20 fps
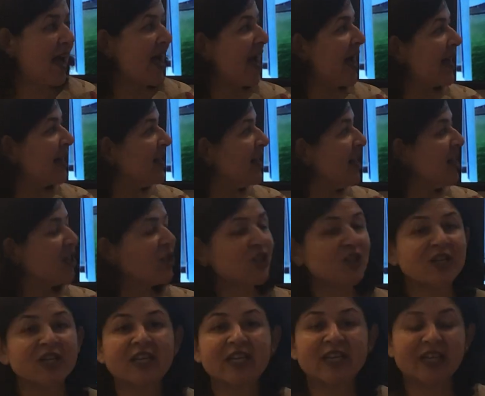And
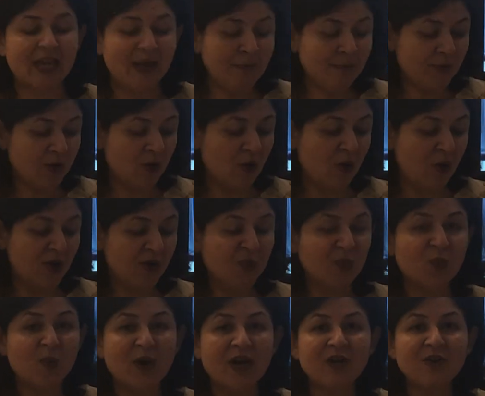she kept on
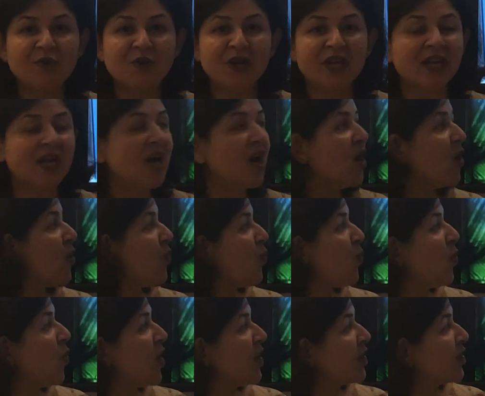wondering,
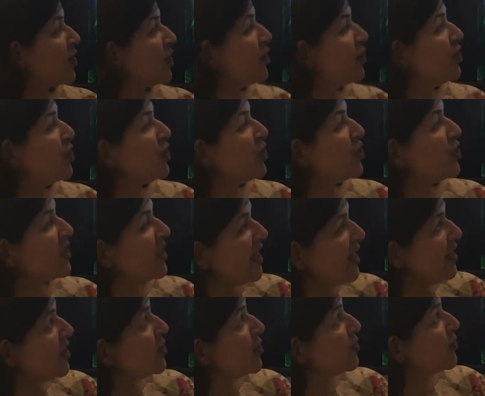what could
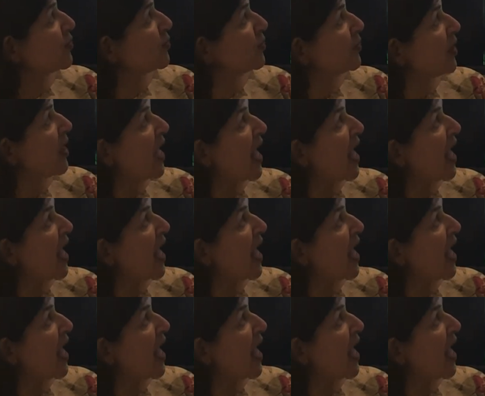she do?